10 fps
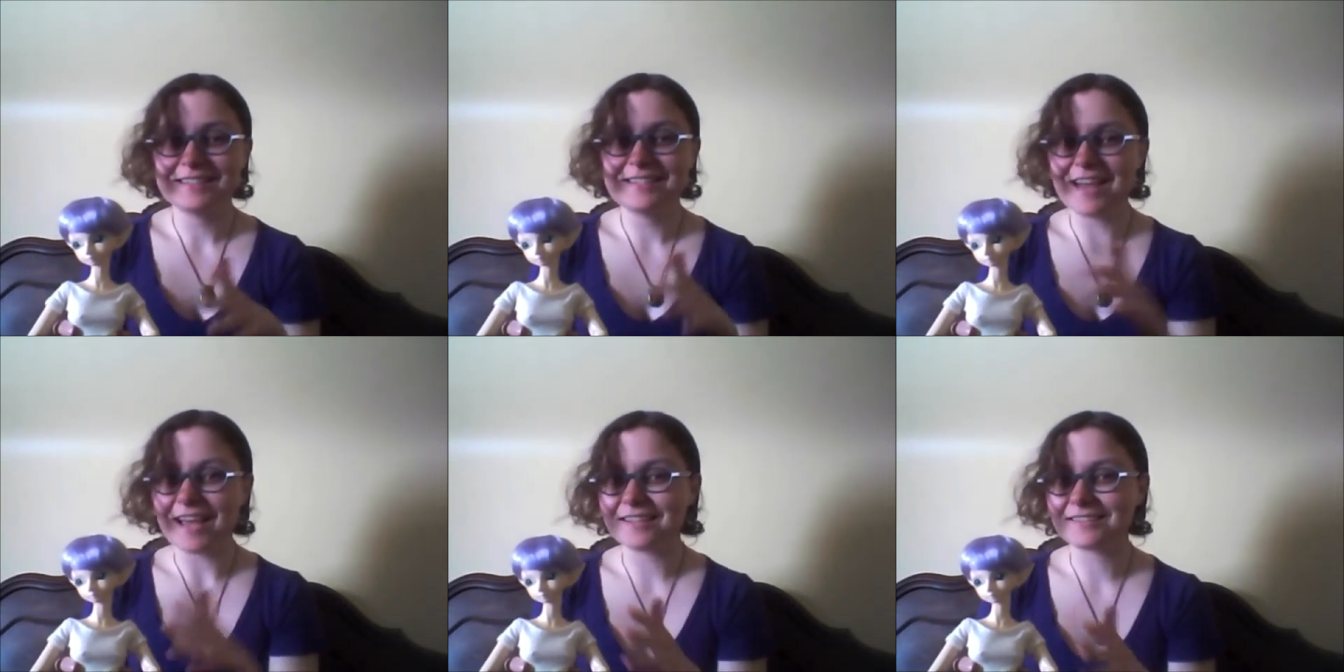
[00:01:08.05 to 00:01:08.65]

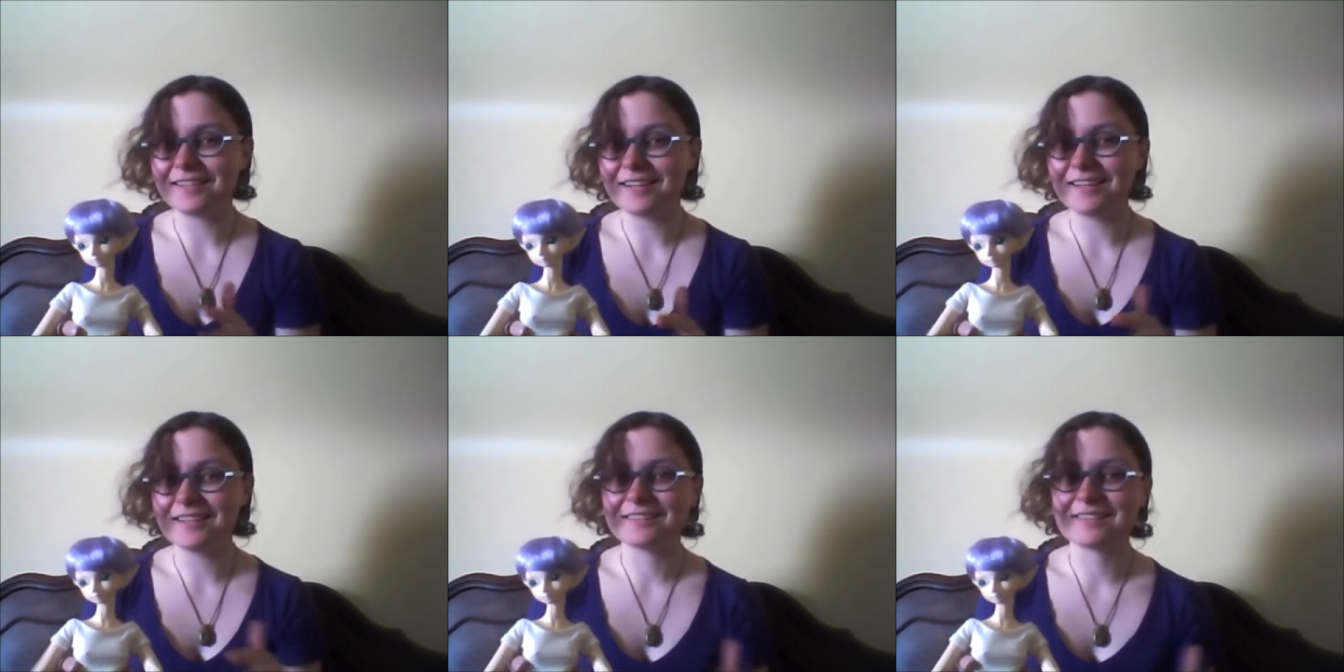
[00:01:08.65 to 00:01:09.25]
Nagisa
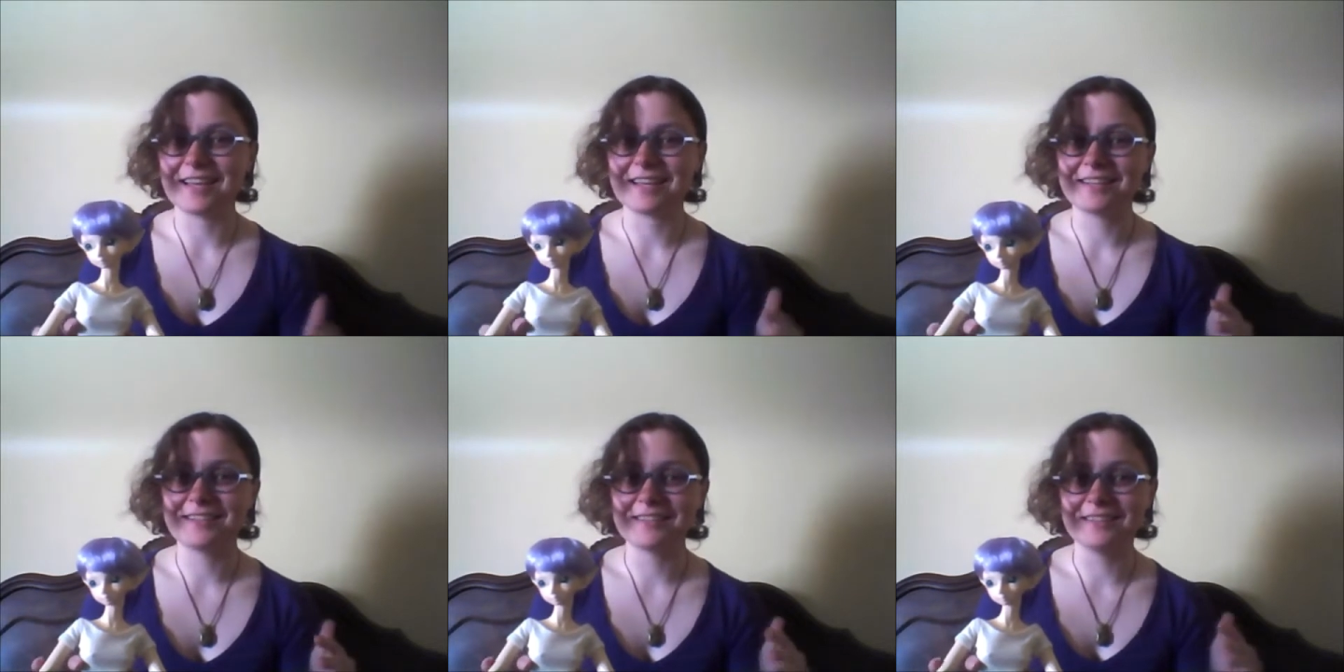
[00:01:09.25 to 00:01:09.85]
is like
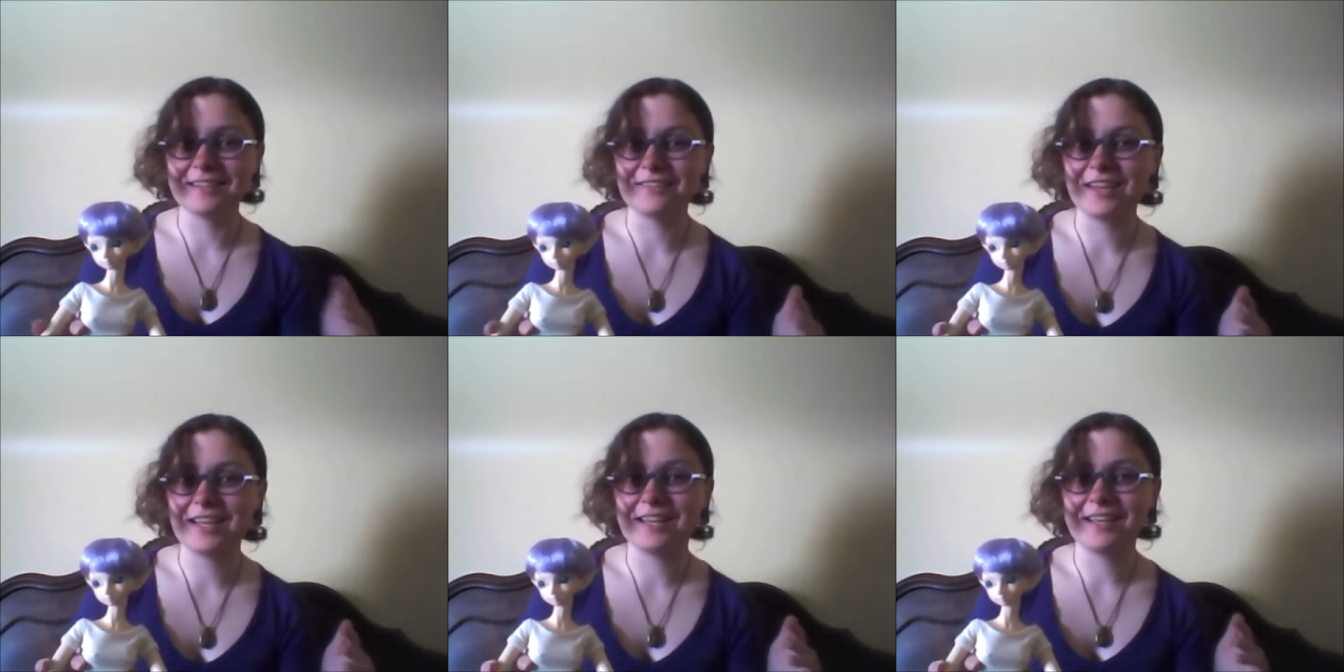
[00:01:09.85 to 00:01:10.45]

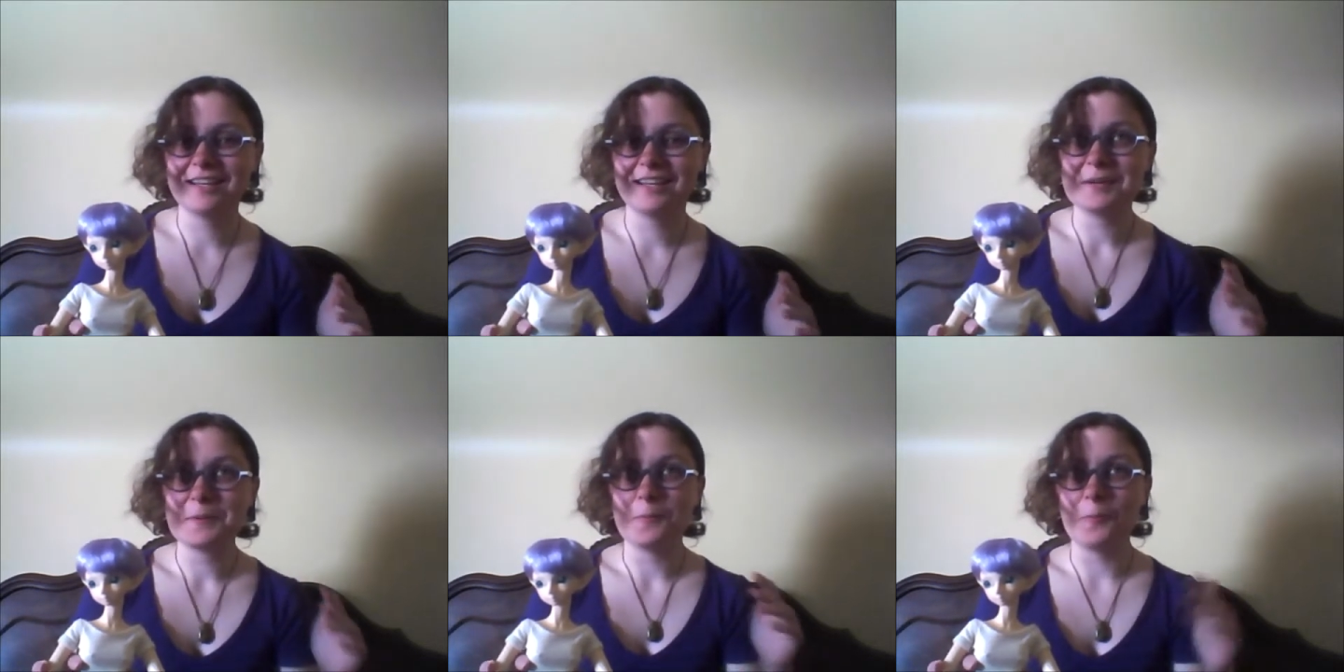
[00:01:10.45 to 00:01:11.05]
living
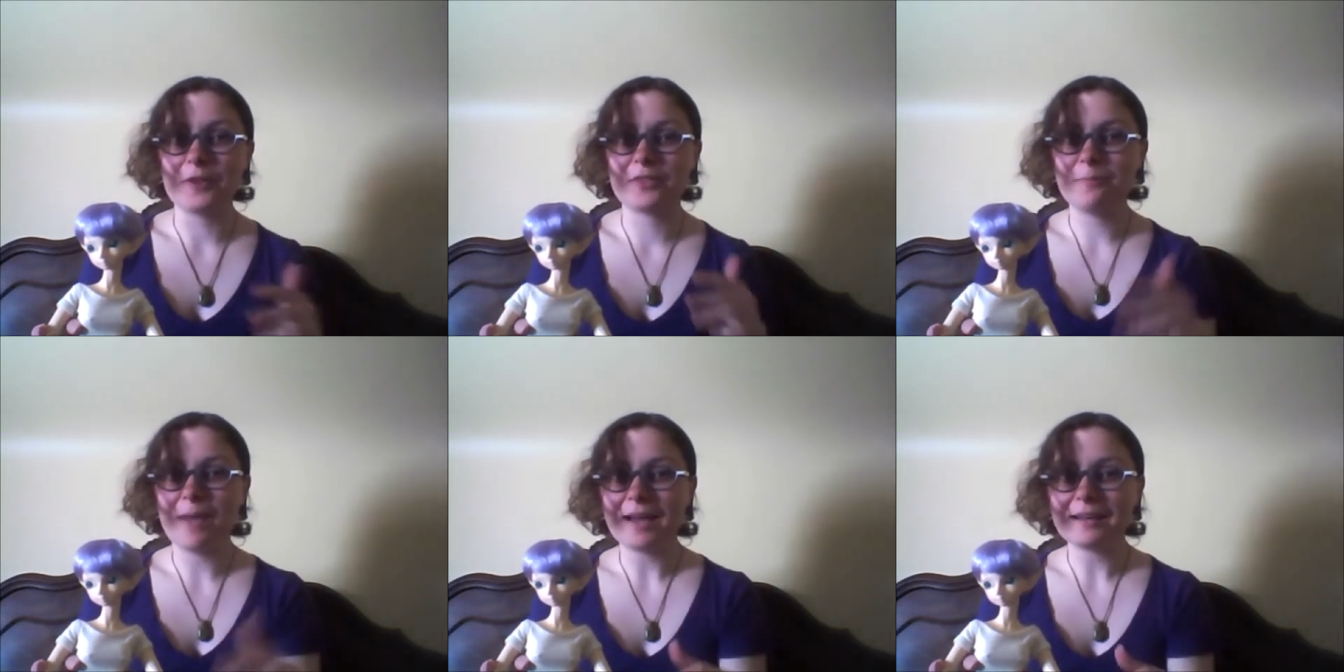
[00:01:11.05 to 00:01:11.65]
with
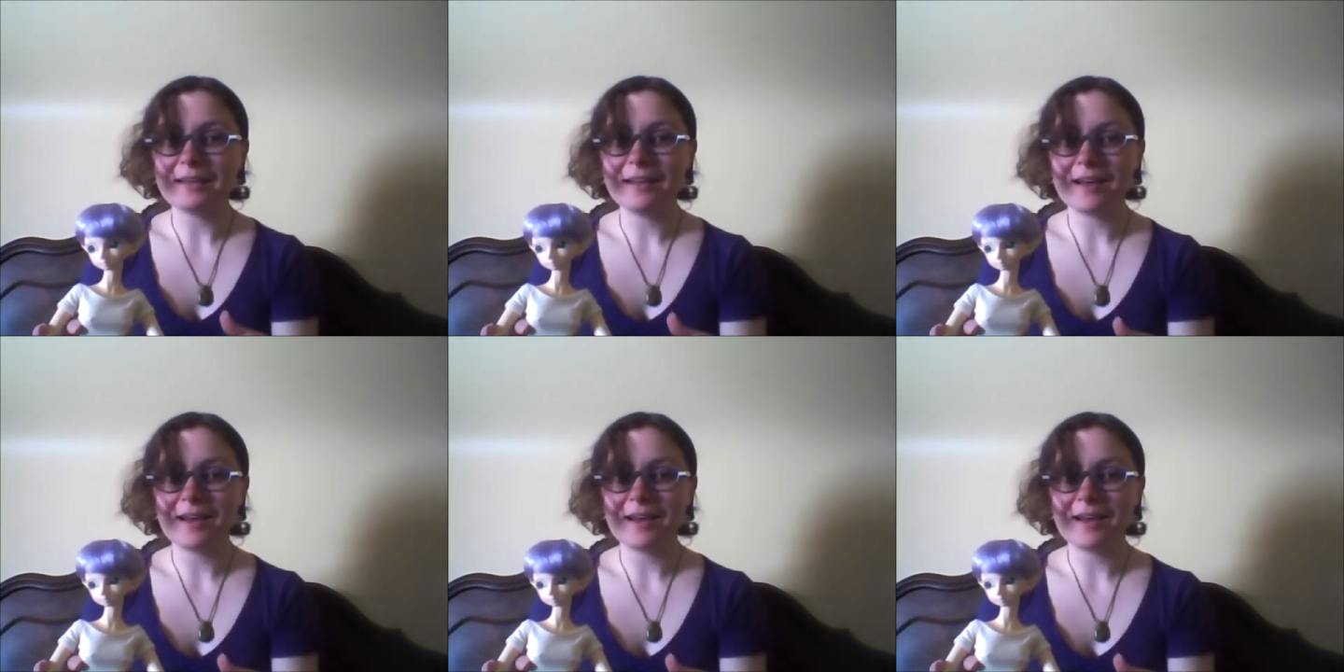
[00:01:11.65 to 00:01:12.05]
Maddie,